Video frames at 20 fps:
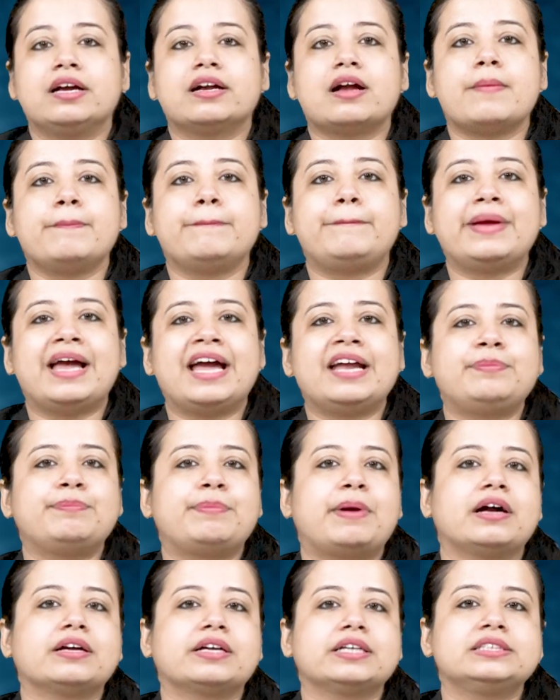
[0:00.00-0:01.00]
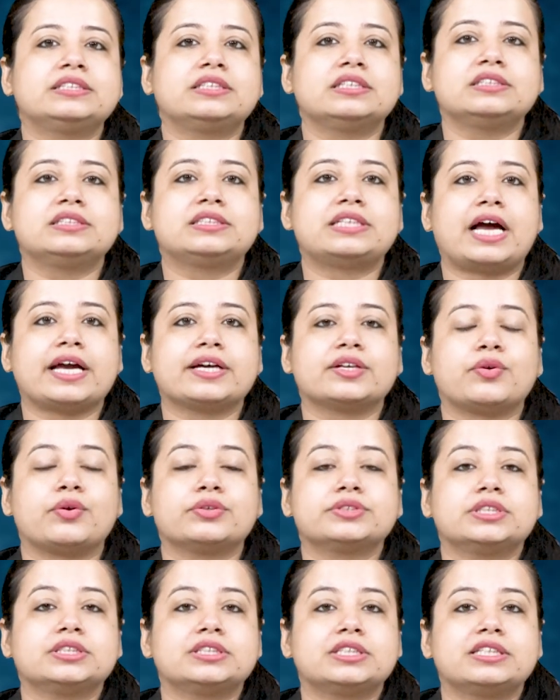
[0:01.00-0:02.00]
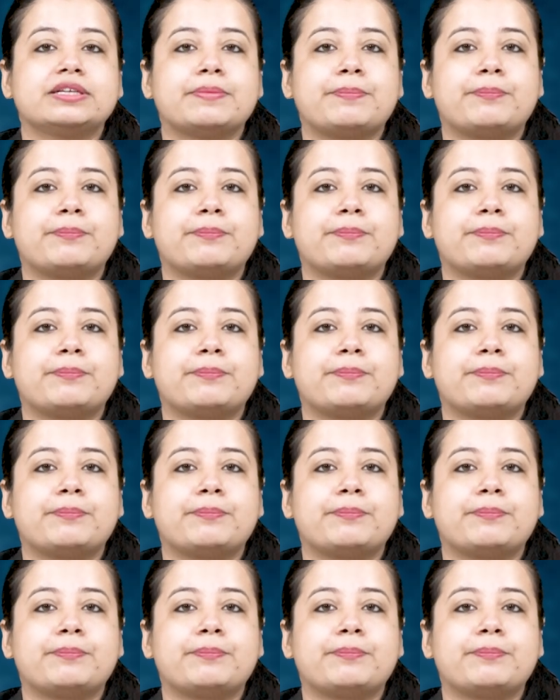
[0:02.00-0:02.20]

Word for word: compared Parkinson's diagnosis in